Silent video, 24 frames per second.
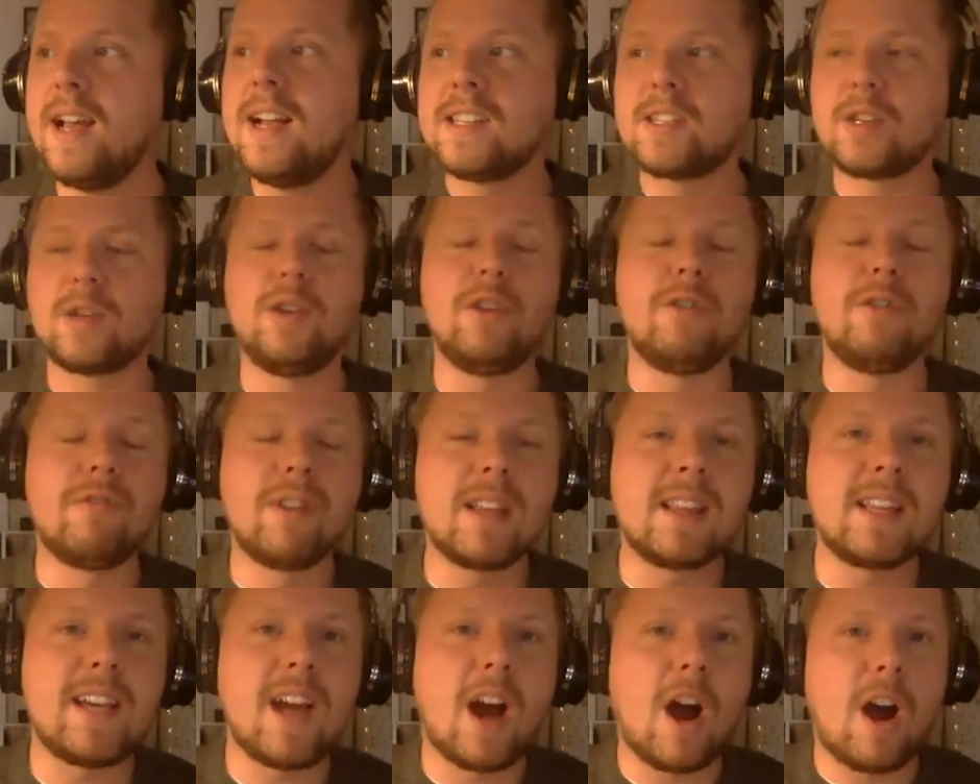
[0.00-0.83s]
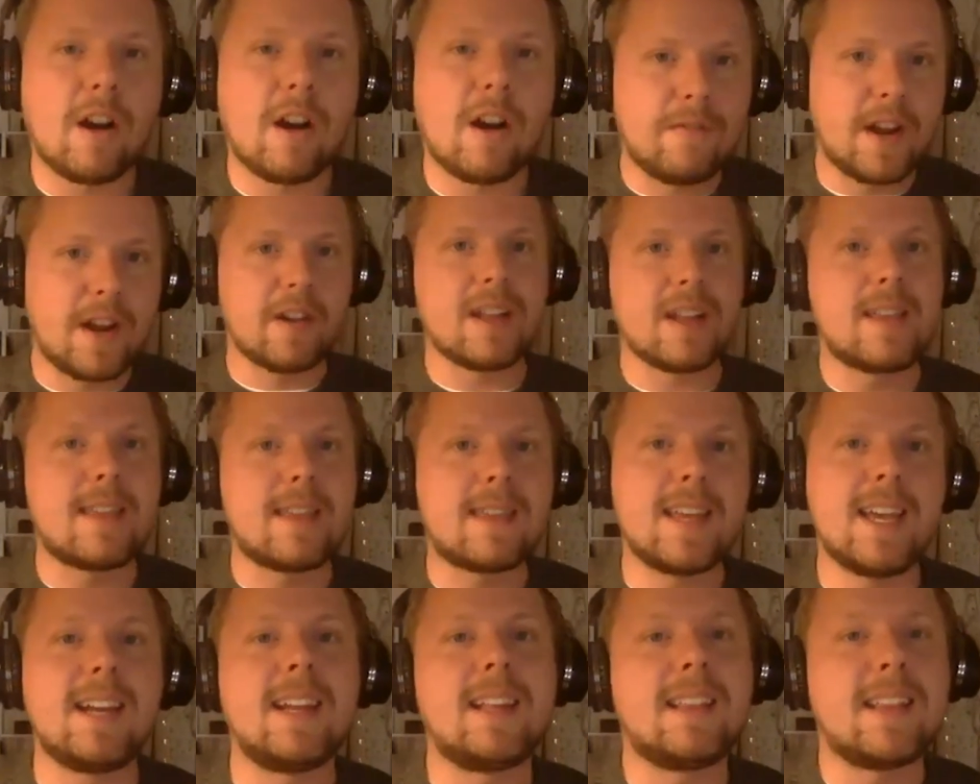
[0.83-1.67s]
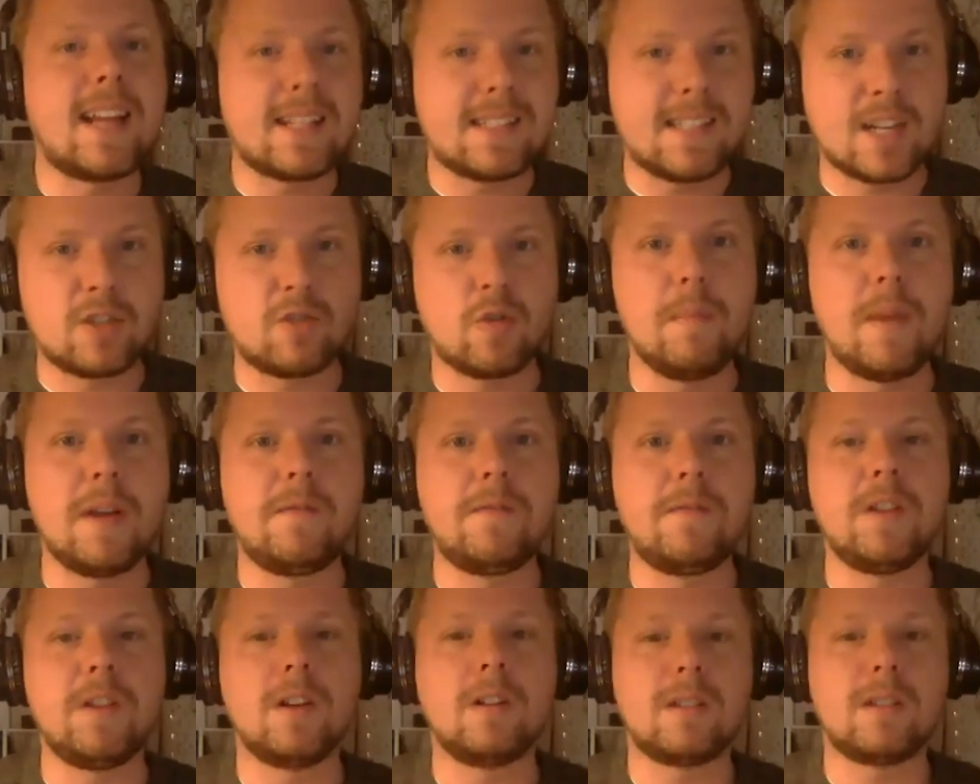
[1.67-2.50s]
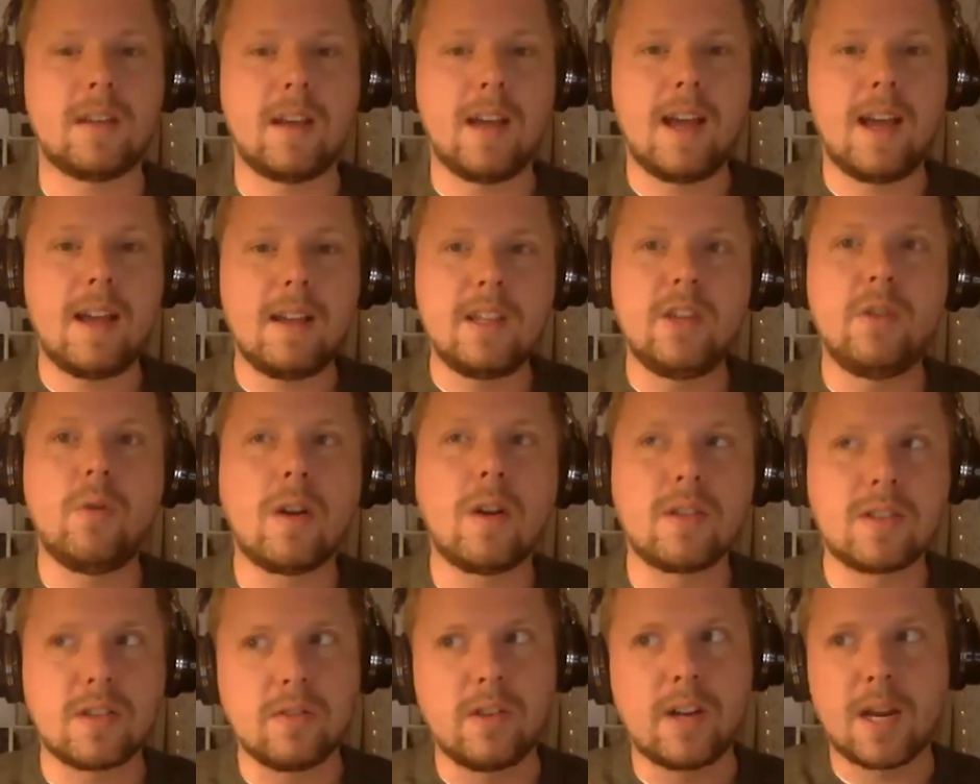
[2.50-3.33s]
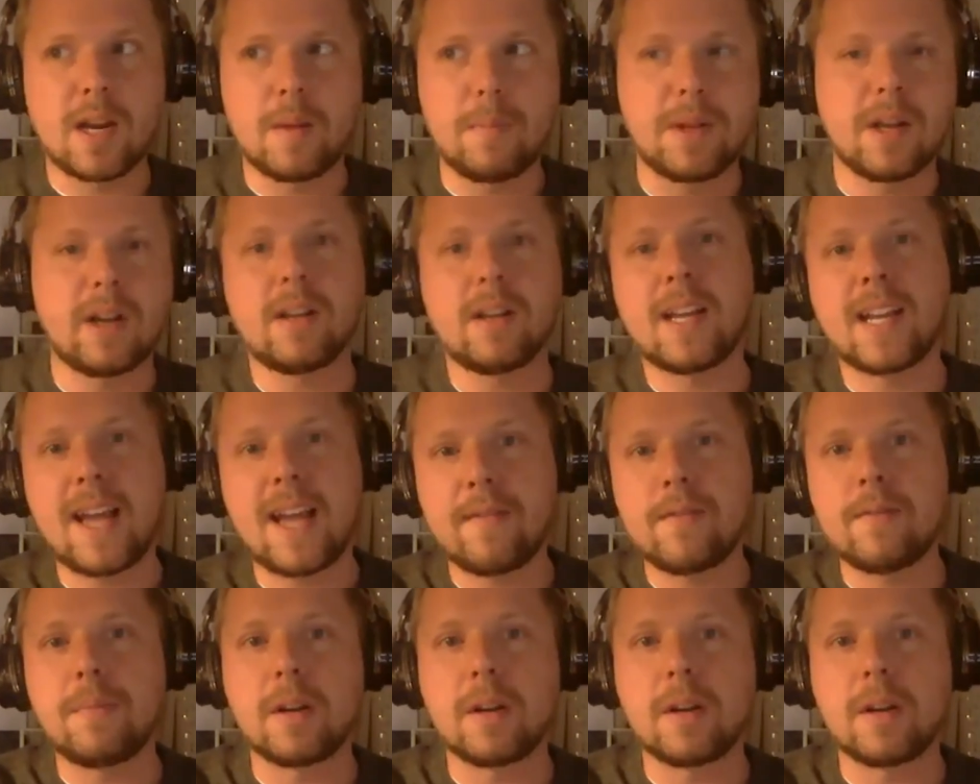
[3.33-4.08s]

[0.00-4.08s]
So you really are very thin in that central midfield. You also look at a player like Kevin